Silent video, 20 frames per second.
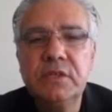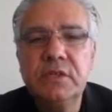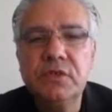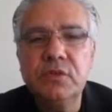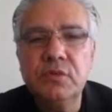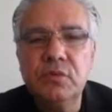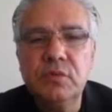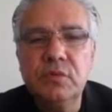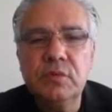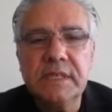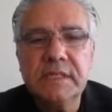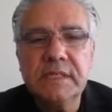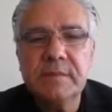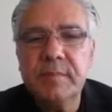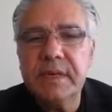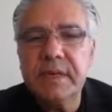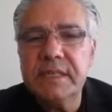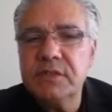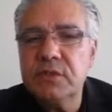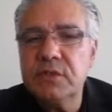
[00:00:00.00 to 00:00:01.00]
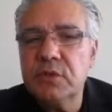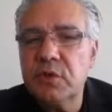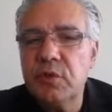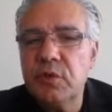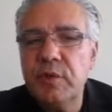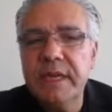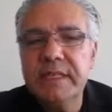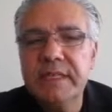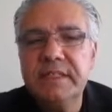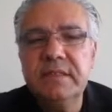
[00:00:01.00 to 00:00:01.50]
to express your
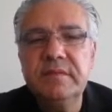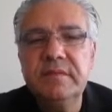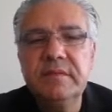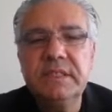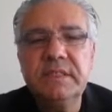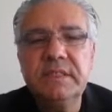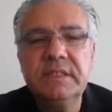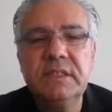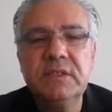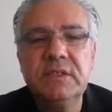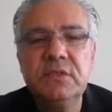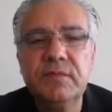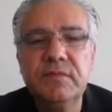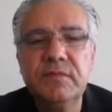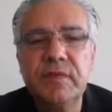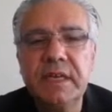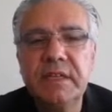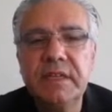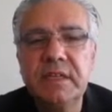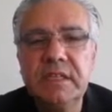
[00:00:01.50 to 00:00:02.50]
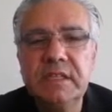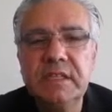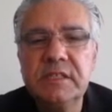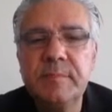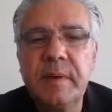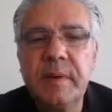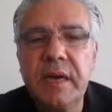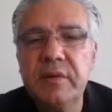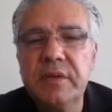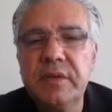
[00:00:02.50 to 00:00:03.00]
creativity, to find an
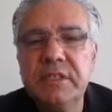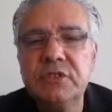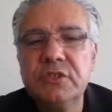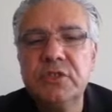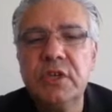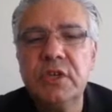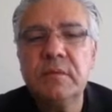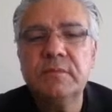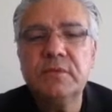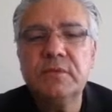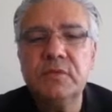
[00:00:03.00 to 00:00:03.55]
inspiring job,